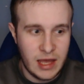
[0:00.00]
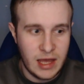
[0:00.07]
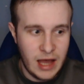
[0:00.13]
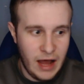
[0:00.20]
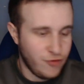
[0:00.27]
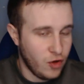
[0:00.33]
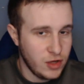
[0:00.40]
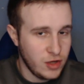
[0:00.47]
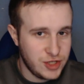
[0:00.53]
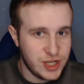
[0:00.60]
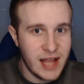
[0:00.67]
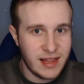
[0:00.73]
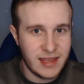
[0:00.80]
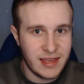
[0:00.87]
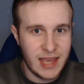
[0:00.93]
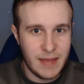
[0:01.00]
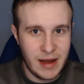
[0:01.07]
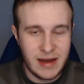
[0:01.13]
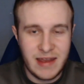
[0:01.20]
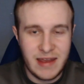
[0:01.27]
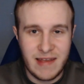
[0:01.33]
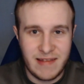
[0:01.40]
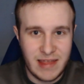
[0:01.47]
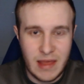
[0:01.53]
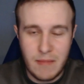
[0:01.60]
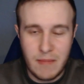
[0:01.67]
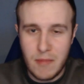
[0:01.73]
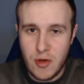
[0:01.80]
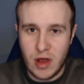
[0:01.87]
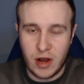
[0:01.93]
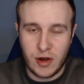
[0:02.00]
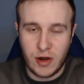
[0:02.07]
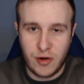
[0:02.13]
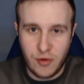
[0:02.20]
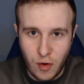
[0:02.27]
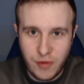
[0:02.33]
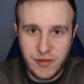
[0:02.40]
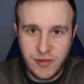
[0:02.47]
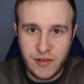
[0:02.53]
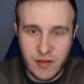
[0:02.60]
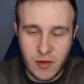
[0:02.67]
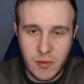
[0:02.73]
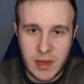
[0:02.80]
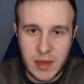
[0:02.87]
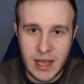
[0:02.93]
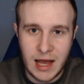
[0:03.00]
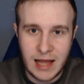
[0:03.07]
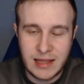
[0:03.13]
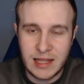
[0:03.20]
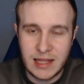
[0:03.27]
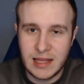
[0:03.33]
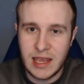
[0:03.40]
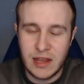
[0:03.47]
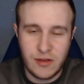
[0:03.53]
I've not checked it yet, but I need to see the amount of crosses that we had today.